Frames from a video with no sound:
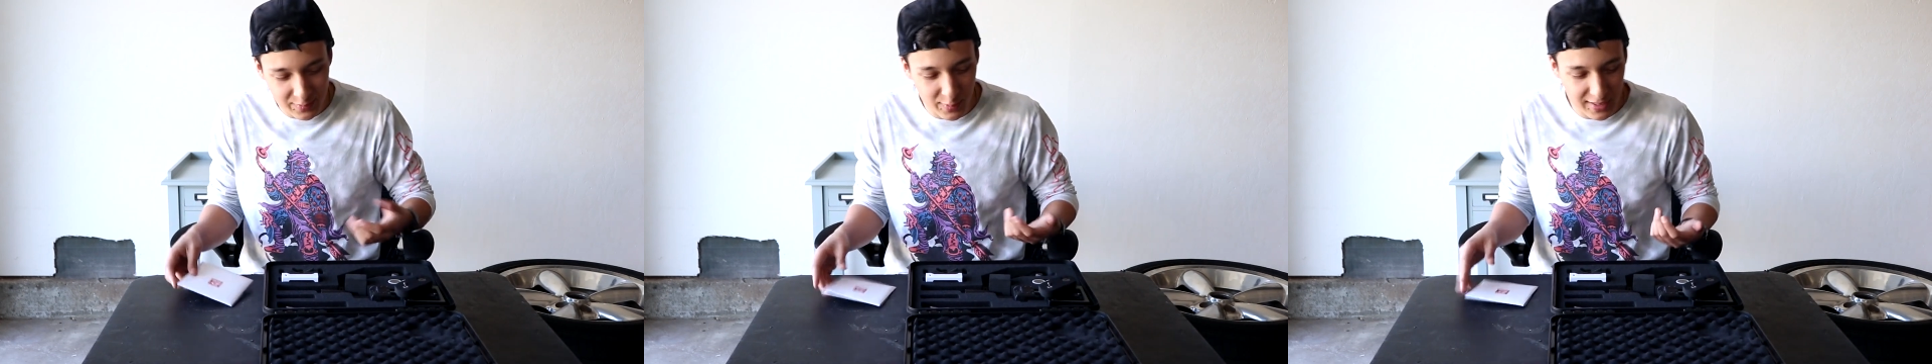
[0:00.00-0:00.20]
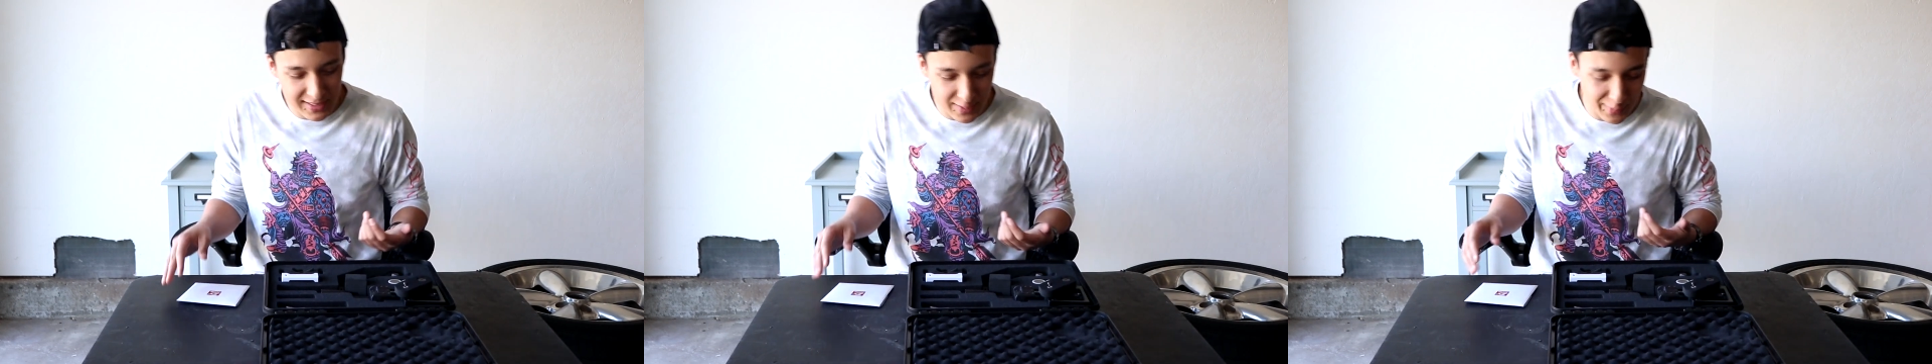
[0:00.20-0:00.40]

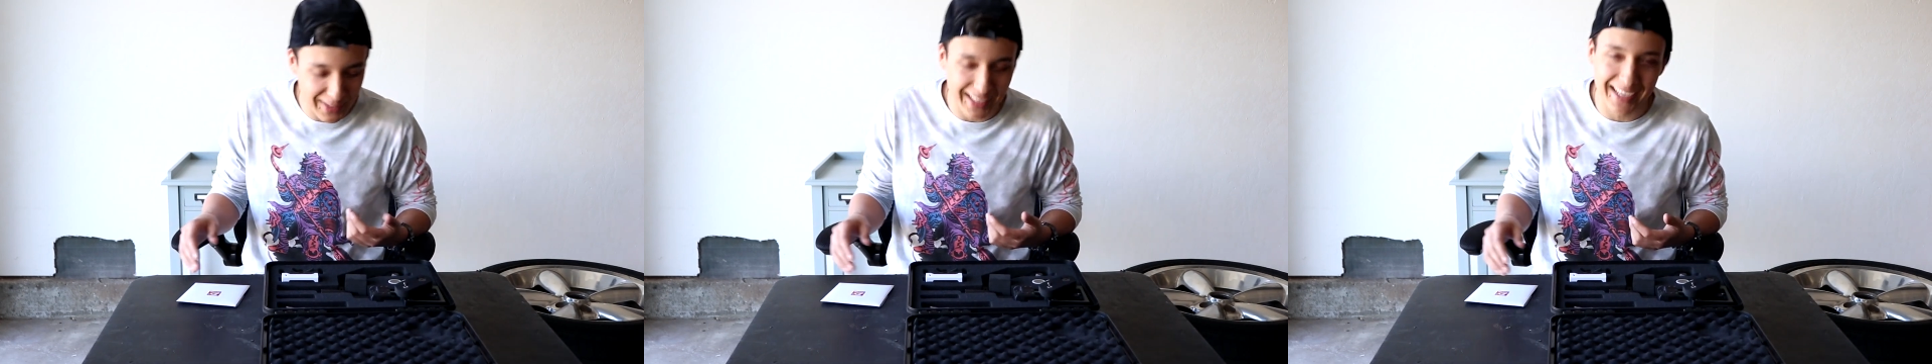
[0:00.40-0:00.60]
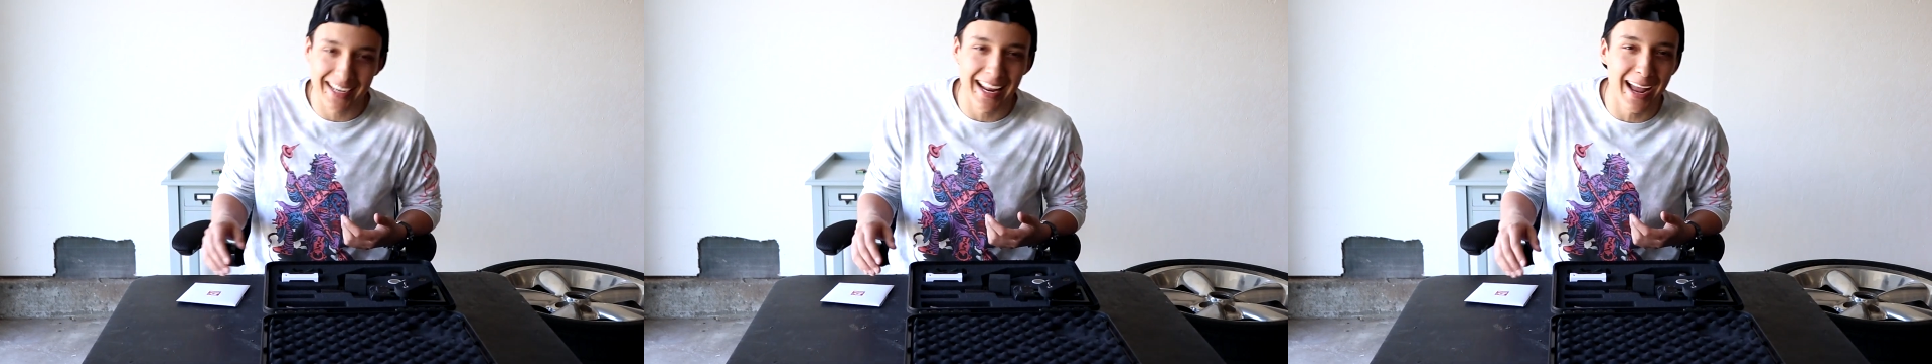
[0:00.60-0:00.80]
but it's gonna be
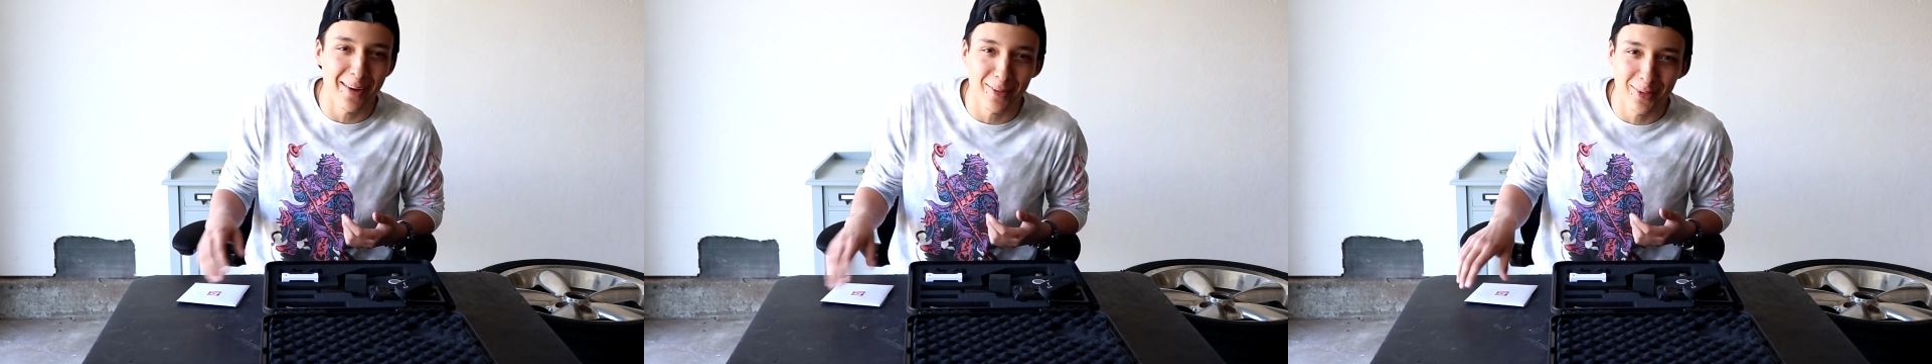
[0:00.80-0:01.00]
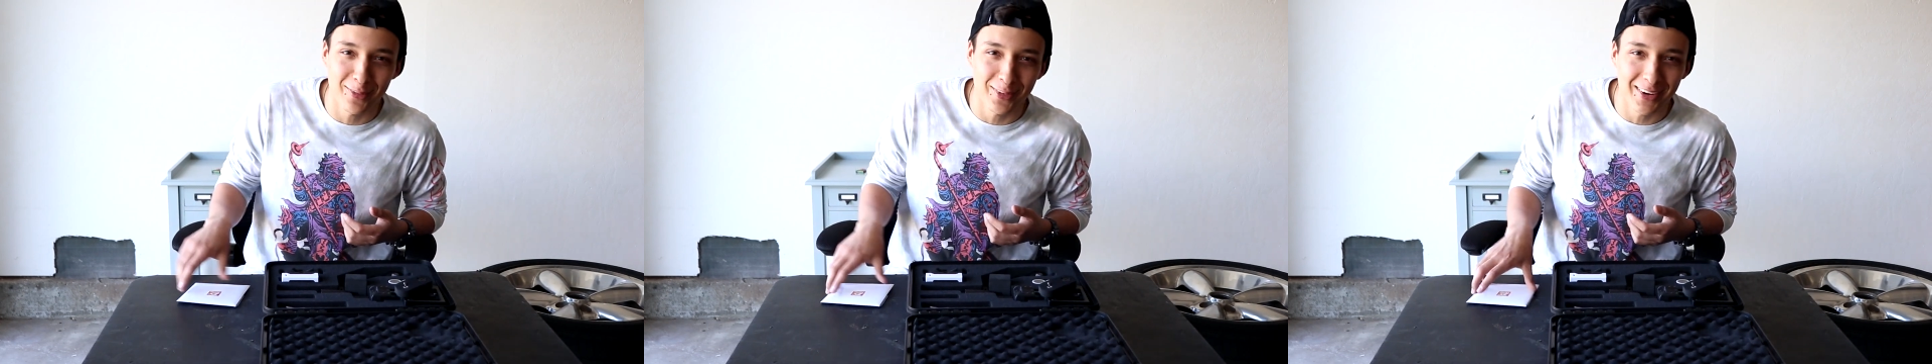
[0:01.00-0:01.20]
like an
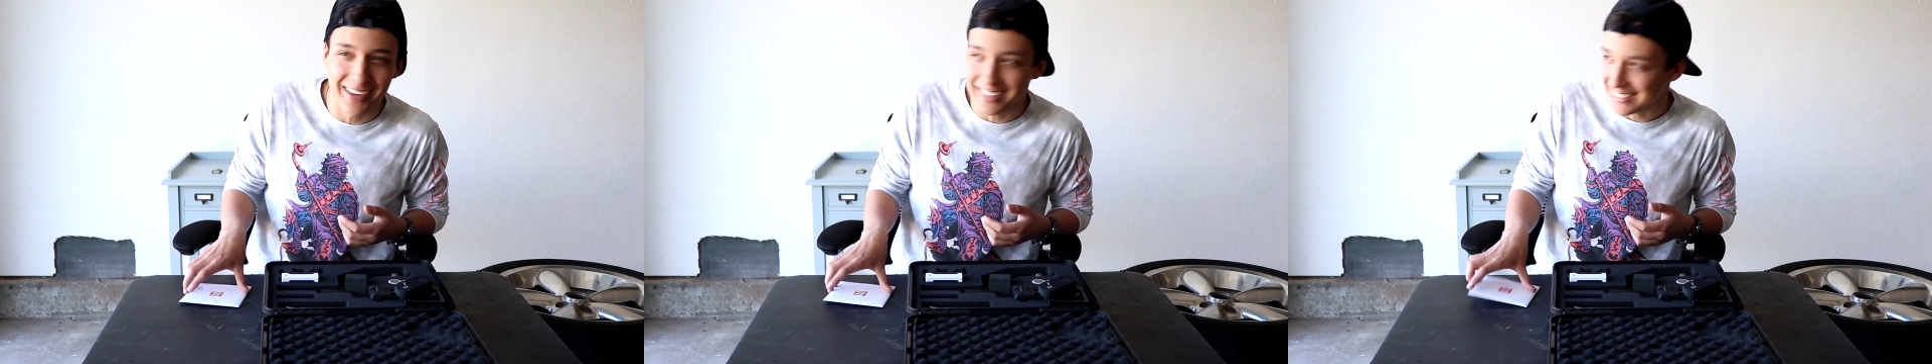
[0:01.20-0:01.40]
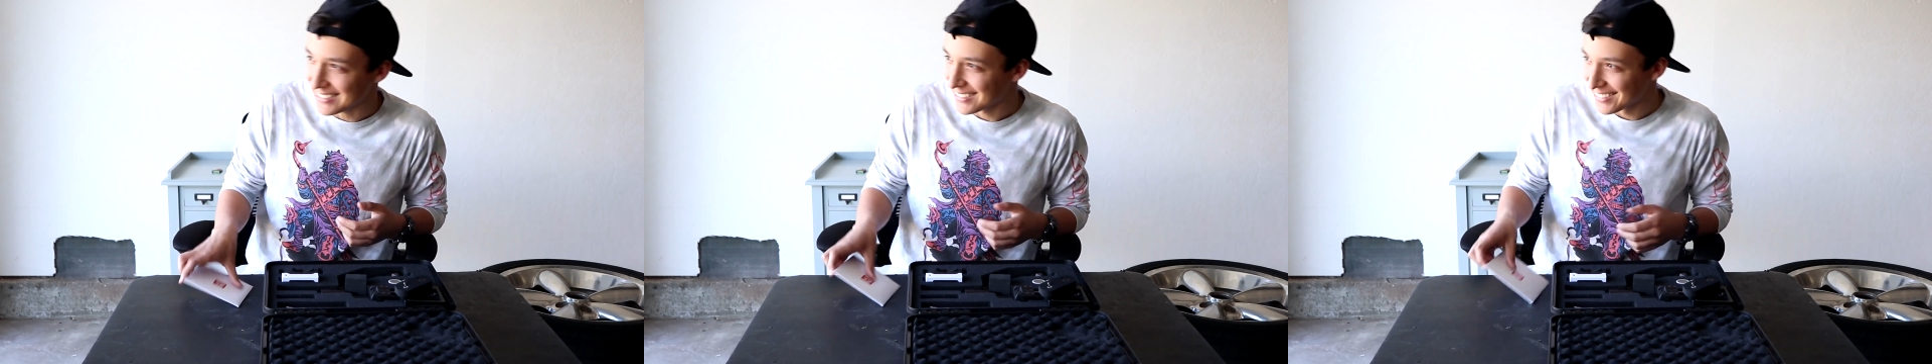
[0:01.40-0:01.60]
hour for
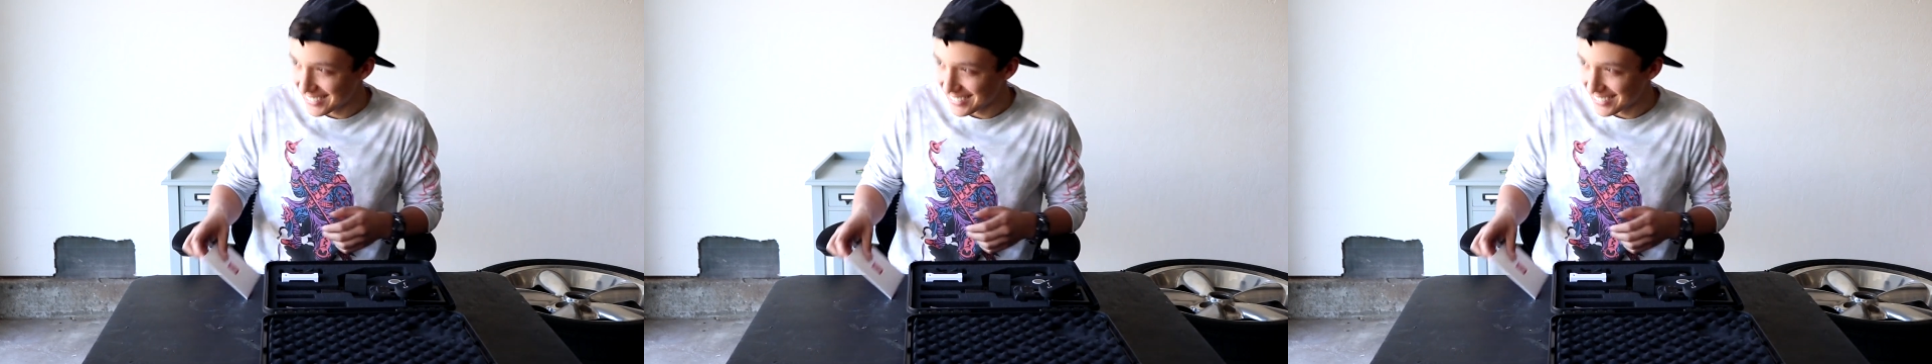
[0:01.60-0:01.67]
us.